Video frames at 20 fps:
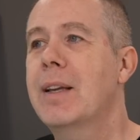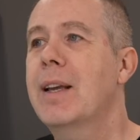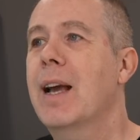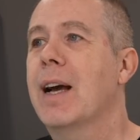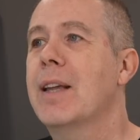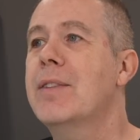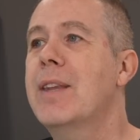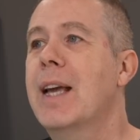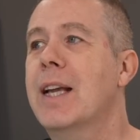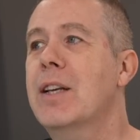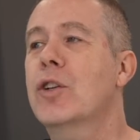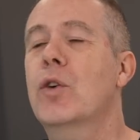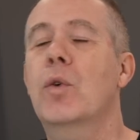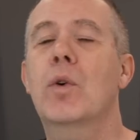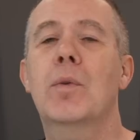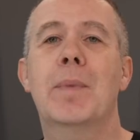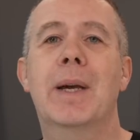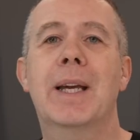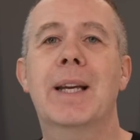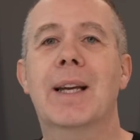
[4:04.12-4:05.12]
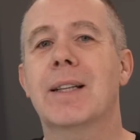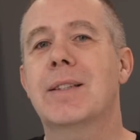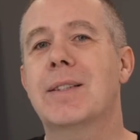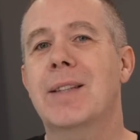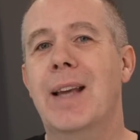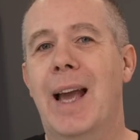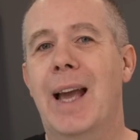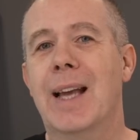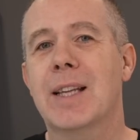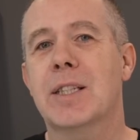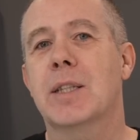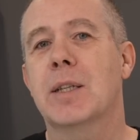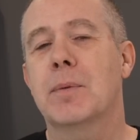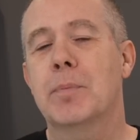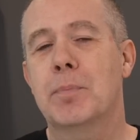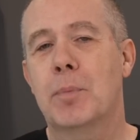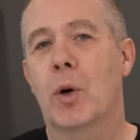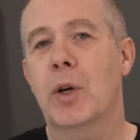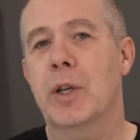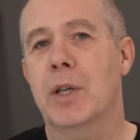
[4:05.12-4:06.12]
and then go and make a test
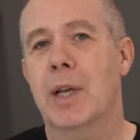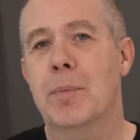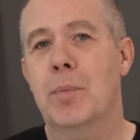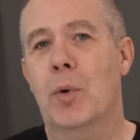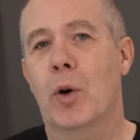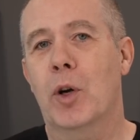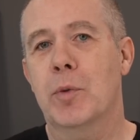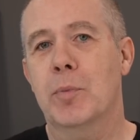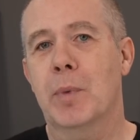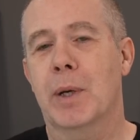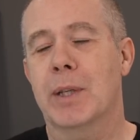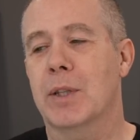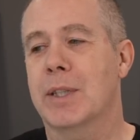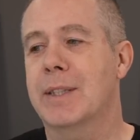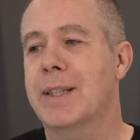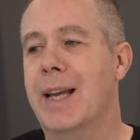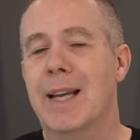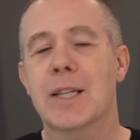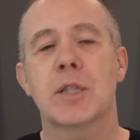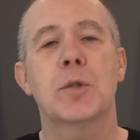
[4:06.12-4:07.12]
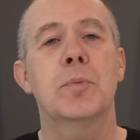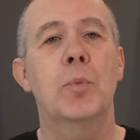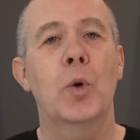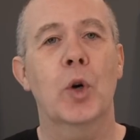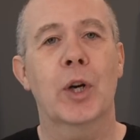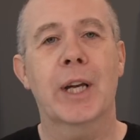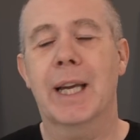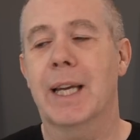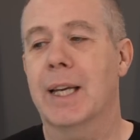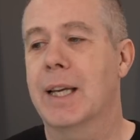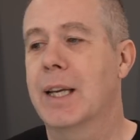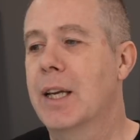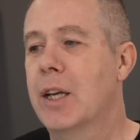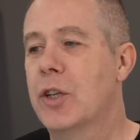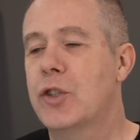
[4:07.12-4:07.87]
appointment, a test booking,